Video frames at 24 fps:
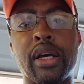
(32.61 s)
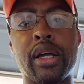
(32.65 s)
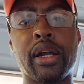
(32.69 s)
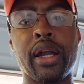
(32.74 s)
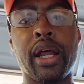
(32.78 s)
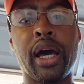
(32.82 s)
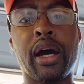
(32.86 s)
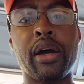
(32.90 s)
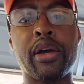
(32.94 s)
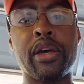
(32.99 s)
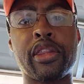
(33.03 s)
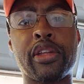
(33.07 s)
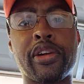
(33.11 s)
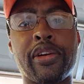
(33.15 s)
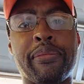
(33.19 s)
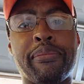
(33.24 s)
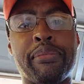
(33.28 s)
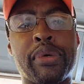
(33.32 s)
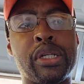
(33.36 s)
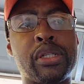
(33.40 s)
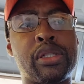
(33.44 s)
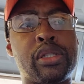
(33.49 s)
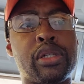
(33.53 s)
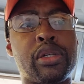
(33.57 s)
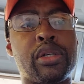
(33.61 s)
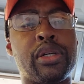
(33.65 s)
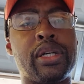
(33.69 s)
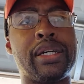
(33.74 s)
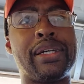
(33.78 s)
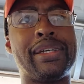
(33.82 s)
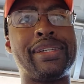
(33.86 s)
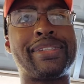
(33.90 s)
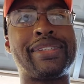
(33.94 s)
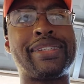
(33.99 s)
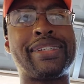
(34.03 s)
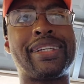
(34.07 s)
Now, your thermistor
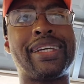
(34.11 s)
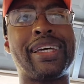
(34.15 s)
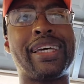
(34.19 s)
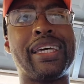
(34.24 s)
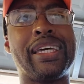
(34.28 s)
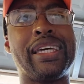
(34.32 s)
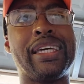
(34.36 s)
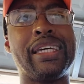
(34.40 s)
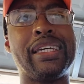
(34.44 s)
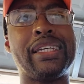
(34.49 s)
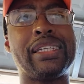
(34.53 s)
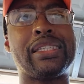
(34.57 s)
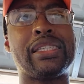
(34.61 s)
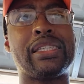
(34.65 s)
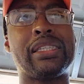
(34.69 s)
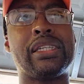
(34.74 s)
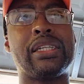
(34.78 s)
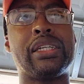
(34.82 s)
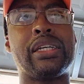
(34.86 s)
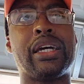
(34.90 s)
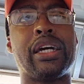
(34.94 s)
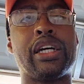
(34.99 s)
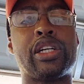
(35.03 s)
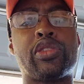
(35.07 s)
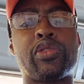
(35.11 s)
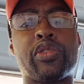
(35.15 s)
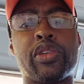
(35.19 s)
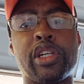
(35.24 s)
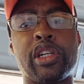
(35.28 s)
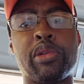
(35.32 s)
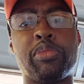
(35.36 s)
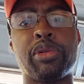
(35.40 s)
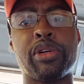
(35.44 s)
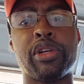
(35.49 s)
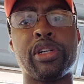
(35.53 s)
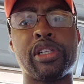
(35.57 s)
isn't easily as
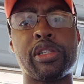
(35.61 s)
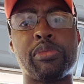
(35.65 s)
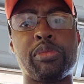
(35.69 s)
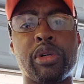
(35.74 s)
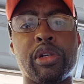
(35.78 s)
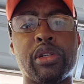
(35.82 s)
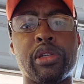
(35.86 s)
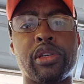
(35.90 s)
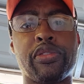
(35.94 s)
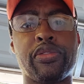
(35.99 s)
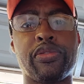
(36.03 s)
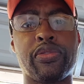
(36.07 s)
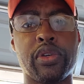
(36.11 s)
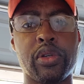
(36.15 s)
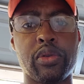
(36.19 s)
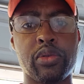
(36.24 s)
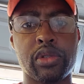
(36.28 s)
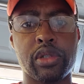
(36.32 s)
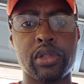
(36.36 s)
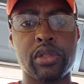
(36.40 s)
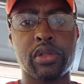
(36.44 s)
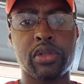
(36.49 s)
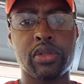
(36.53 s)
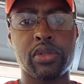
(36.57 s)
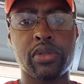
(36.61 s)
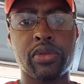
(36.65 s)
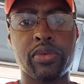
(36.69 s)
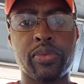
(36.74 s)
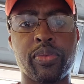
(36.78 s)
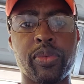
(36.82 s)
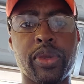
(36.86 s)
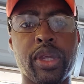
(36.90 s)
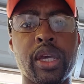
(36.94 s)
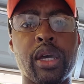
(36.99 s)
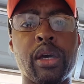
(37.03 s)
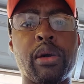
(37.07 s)
readable as most fuses.
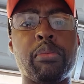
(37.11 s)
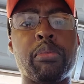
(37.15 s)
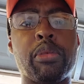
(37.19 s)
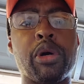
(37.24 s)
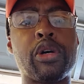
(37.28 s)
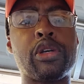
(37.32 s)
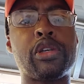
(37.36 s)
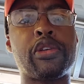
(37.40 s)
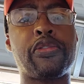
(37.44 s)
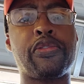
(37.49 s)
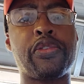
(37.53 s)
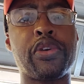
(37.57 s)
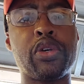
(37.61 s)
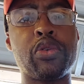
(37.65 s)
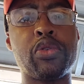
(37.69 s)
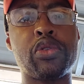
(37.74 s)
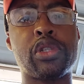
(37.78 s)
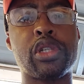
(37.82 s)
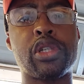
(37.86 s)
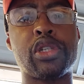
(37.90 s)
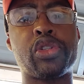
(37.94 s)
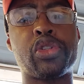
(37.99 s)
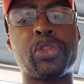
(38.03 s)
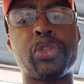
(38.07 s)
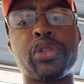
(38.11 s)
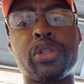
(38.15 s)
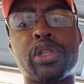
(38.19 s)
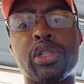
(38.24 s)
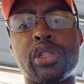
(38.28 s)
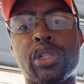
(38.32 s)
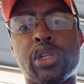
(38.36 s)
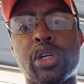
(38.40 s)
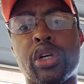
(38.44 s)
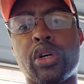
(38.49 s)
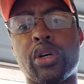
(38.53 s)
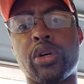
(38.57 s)
Most fuses, you
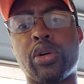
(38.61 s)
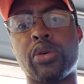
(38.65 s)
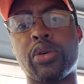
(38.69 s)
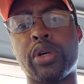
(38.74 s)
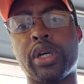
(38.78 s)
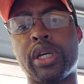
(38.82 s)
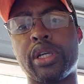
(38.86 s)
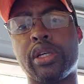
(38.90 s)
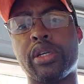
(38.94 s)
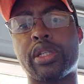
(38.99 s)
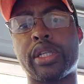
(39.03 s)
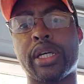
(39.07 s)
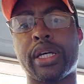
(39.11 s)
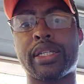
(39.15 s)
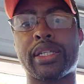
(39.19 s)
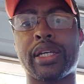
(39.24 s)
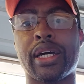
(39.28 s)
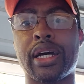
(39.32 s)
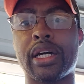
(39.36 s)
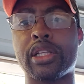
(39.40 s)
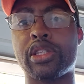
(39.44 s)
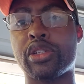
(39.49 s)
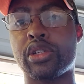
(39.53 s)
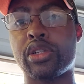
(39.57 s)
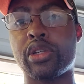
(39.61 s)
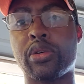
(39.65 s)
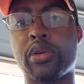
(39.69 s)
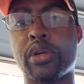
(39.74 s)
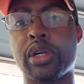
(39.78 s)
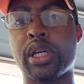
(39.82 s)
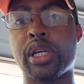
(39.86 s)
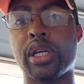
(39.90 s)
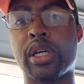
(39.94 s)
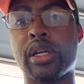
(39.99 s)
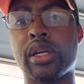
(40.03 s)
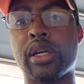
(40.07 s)
just go and you test
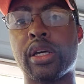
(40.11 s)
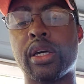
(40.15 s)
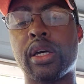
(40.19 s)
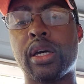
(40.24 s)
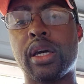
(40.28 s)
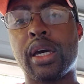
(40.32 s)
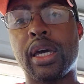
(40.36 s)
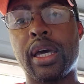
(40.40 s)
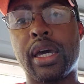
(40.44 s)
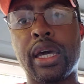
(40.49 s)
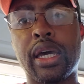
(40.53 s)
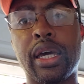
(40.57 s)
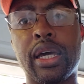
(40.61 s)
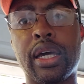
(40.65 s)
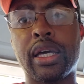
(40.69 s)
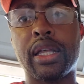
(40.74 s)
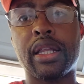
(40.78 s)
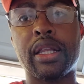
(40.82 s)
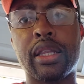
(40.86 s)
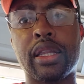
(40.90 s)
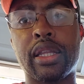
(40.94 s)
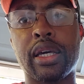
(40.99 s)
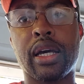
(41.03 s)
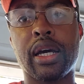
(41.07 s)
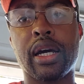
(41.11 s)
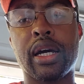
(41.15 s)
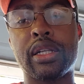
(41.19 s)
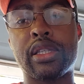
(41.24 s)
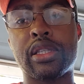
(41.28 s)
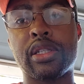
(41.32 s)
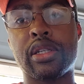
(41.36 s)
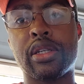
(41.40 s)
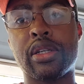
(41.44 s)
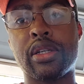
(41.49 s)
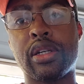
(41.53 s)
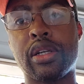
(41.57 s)
continuity, and the
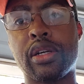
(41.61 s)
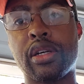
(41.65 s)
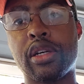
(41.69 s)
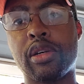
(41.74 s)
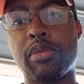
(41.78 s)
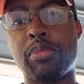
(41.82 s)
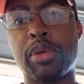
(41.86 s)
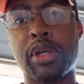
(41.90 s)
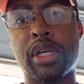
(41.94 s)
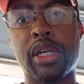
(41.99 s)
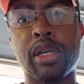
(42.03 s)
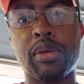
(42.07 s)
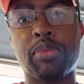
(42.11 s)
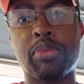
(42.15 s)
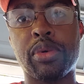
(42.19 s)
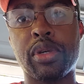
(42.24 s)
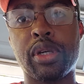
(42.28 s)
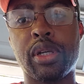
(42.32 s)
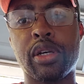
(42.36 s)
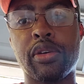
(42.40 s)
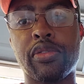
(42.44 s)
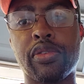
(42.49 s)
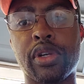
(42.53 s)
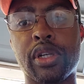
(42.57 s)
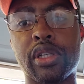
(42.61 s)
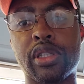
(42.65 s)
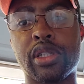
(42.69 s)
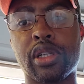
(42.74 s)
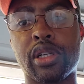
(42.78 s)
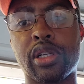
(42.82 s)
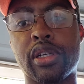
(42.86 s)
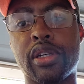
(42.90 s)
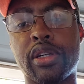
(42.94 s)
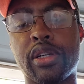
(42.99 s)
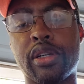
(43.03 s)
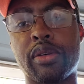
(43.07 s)
continuity, it'll beep, if you
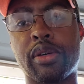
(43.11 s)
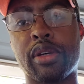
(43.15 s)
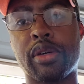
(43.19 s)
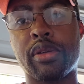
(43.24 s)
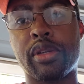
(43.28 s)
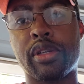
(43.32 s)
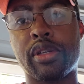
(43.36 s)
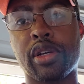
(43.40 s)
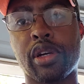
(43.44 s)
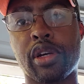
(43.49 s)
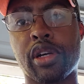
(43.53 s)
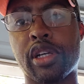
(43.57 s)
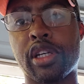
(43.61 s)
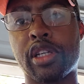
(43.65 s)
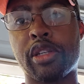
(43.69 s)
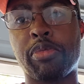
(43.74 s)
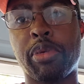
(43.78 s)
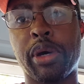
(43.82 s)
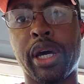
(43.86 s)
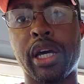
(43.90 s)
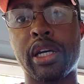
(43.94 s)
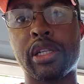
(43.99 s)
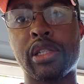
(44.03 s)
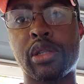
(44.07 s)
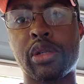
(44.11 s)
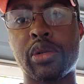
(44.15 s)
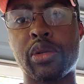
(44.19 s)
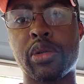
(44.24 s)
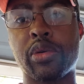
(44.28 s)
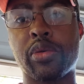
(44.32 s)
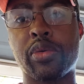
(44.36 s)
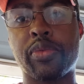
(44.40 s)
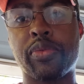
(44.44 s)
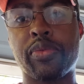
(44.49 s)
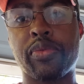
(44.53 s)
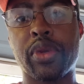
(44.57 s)
the circuit you pass
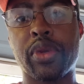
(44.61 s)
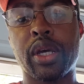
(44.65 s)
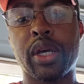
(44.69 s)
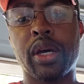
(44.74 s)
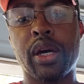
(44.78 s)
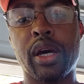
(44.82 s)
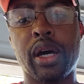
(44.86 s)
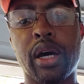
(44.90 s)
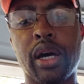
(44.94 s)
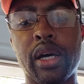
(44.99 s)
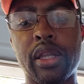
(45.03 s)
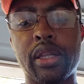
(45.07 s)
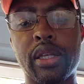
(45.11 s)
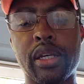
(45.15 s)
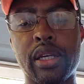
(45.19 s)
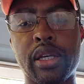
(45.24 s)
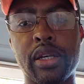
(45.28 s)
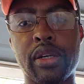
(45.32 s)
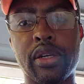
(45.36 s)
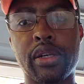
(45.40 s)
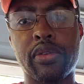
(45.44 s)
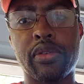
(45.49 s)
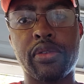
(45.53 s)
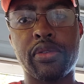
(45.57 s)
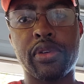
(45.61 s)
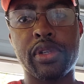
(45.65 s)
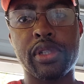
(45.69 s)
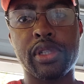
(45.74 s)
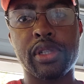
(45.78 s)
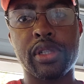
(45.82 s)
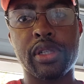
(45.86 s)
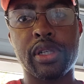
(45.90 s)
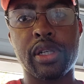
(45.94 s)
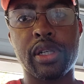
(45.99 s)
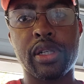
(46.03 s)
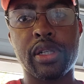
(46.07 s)
through.
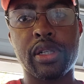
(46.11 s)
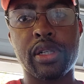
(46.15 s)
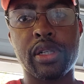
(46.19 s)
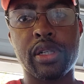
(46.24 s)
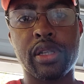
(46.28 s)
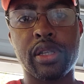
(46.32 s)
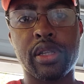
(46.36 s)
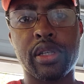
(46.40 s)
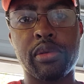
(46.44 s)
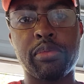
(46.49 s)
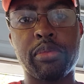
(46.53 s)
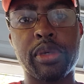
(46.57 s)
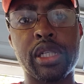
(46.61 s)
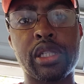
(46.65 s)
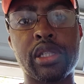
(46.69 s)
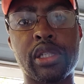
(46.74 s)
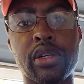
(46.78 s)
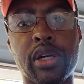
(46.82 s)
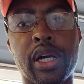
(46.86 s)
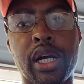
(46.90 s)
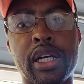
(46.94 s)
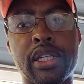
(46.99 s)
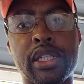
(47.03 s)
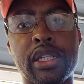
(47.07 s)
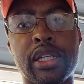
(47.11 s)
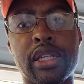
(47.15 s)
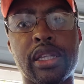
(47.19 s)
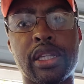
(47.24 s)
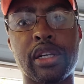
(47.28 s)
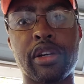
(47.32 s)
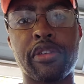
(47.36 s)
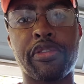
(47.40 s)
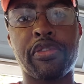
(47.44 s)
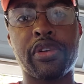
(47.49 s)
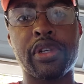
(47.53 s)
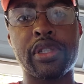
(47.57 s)
The thermistor has a
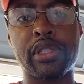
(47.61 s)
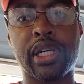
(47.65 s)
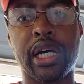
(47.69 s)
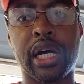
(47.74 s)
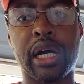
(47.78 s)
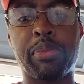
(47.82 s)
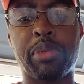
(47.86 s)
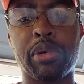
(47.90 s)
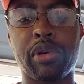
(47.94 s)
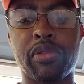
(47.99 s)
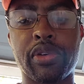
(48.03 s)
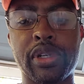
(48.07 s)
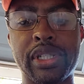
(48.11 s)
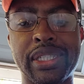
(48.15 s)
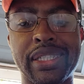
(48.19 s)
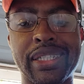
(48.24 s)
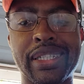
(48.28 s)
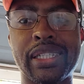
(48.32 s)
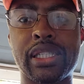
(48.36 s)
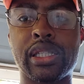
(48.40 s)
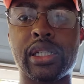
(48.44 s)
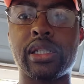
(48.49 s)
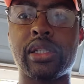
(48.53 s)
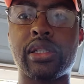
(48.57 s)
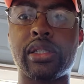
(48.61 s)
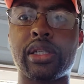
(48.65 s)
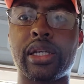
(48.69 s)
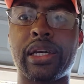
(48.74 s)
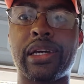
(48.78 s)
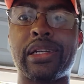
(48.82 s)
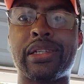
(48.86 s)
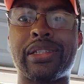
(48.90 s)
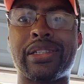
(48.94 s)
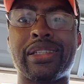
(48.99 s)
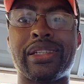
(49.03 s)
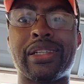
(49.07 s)
different type of resistance,
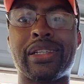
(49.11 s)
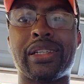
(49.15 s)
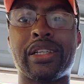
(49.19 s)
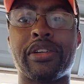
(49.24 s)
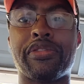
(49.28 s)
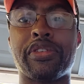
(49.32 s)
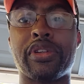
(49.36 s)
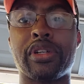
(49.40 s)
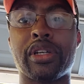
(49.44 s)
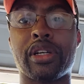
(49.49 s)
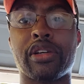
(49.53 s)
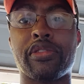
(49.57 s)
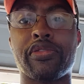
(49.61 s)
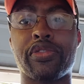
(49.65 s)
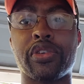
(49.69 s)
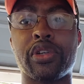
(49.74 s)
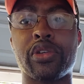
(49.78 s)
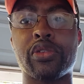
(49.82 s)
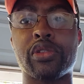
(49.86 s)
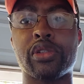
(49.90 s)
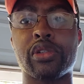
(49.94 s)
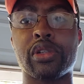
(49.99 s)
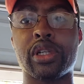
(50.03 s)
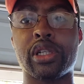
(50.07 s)
and it's a little different looking fuse.